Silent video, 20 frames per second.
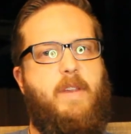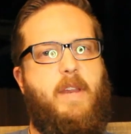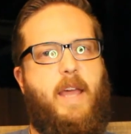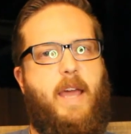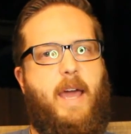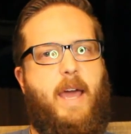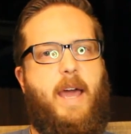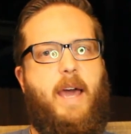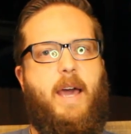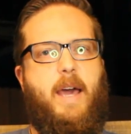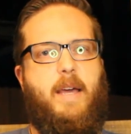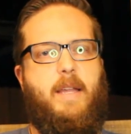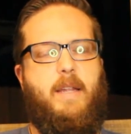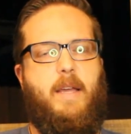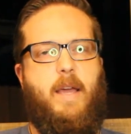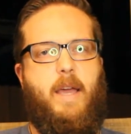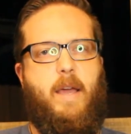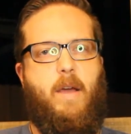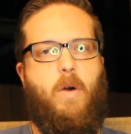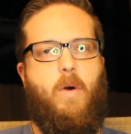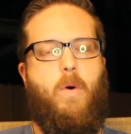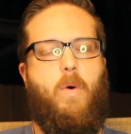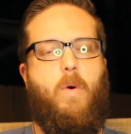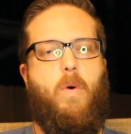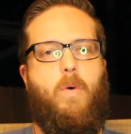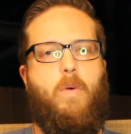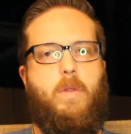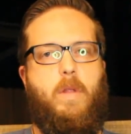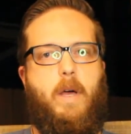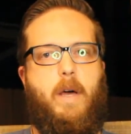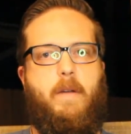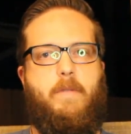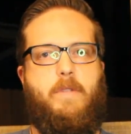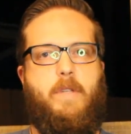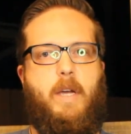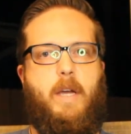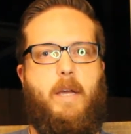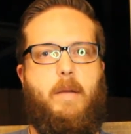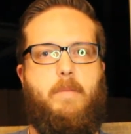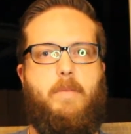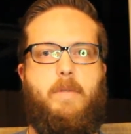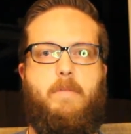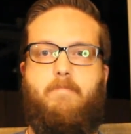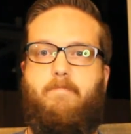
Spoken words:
had a whole lot of times.